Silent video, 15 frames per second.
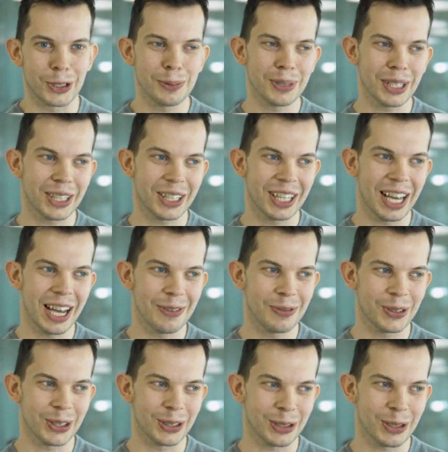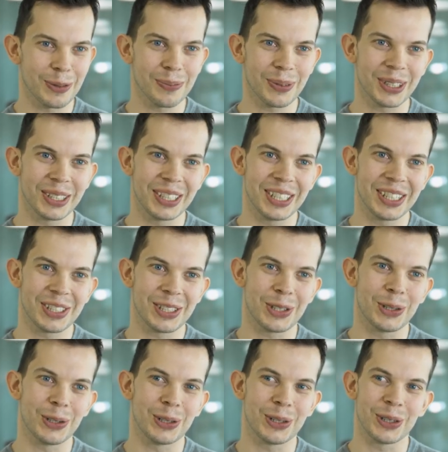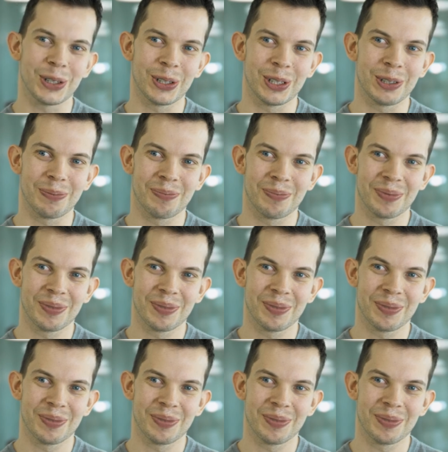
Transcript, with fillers: dream that I have for the company is to um,